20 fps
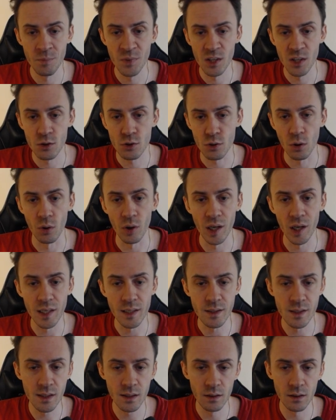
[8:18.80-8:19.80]
So
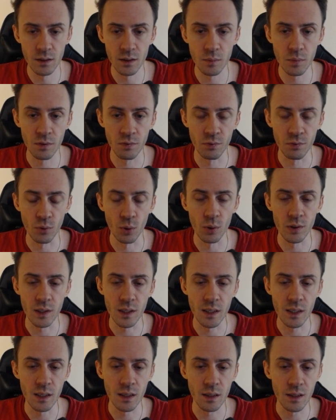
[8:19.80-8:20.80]
ideally, before
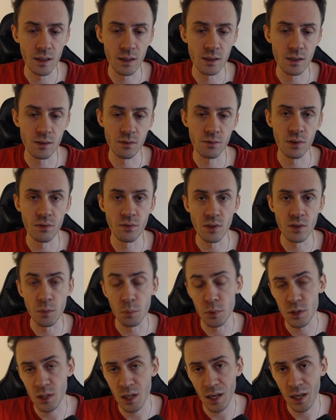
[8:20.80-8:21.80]
he hits
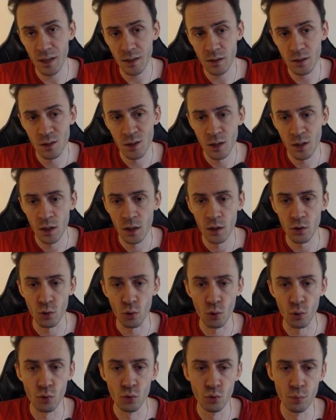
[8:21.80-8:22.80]
50%,
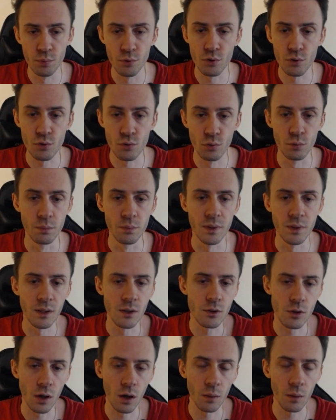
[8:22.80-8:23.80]
your group should be
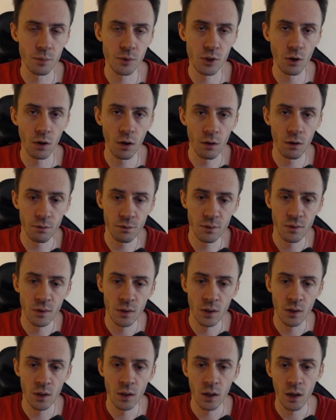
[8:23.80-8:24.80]
topped off,
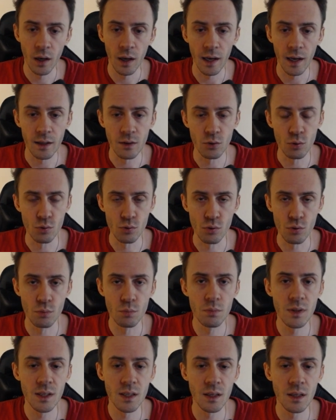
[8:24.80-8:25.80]
and you should
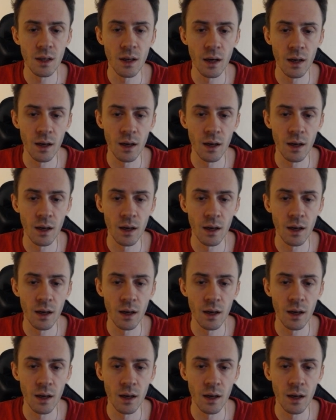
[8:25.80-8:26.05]
be